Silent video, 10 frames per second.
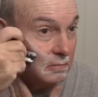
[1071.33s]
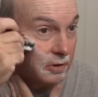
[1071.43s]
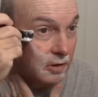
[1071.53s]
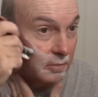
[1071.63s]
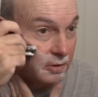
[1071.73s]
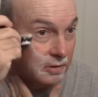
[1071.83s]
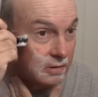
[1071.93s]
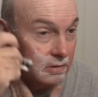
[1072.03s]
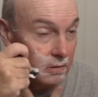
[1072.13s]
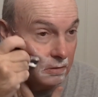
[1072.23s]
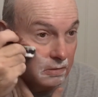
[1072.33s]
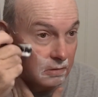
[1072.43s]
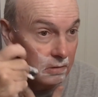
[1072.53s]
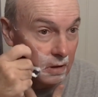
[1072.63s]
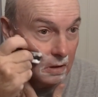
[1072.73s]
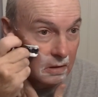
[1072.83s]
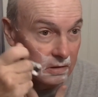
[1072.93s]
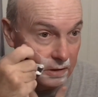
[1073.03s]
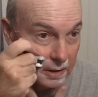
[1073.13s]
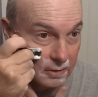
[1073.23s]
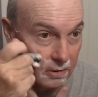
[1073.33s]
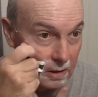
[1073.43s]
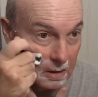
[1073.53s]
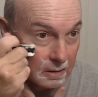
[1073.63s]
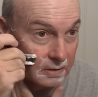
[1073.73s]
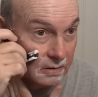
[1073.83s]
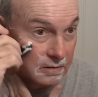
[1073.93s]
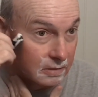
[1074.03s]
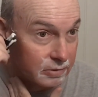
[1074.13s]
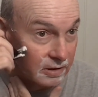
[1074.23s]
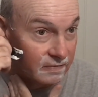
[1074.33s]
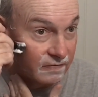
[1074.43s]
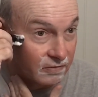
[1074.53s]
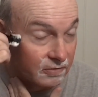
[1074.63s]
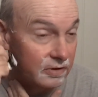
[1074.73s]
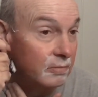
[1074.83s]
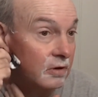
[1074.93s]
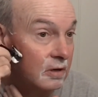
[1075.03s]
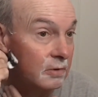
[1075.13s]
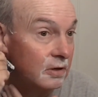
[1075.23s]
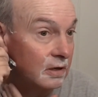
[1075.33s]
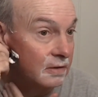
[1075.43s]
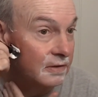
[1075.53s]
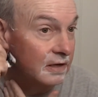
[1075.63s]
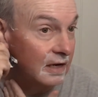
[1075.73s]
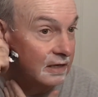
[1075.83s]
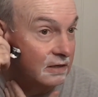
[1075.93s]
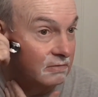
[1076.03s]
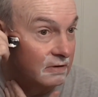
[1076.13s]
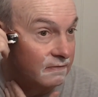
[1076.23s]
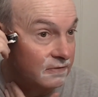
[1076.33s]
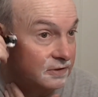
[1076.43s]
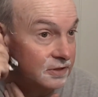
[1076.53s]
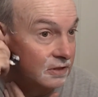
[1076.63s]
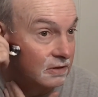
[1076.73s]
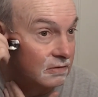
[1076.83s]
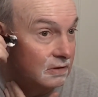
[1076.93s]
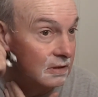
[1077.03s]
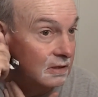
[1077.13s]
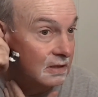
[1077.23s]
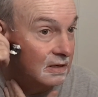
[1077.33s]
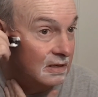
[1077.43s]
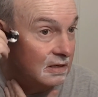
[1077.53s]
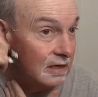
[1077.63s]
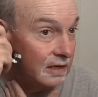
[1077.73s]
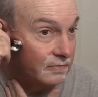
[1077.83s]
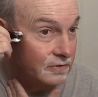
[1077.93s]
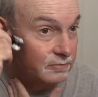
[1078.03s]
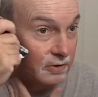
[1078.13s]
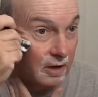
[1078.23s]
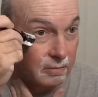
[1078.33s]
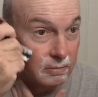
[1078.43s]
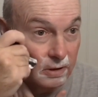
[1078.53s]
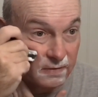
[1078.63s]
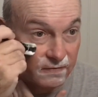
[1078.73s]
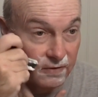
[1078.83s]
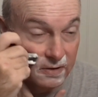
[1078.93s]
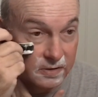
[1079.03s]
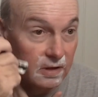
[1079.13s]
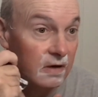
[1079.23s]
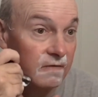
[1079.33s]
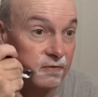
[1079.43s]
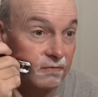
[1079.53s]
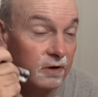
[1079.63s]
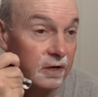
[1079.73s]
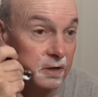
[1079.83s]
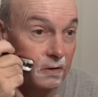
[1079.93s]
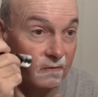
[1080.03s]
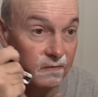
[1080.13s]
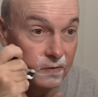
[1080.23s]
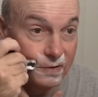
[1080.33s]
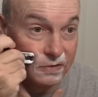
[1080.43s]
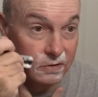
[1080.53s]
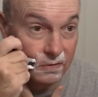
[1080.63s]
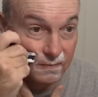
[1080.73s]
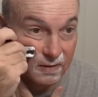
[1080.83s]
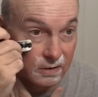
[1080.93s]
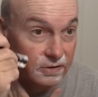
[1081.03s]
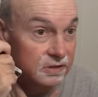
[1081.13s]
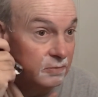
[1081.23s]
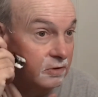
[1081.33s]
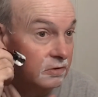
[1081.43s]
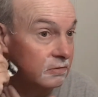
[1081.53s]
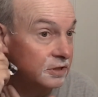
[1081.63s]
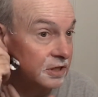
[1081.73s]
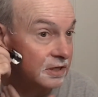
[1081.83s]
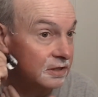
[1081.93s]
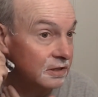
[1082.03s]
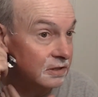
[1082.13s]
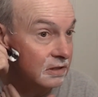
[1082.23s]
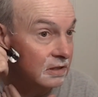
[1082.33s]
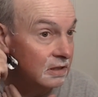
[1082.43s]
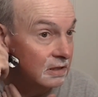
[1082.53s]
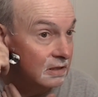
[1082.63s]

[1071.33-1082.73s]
barber, later on, he played Floyd the Barber on the Andy Griffith Show, and was probably fresh off the radio version of Gunsmoke, which ended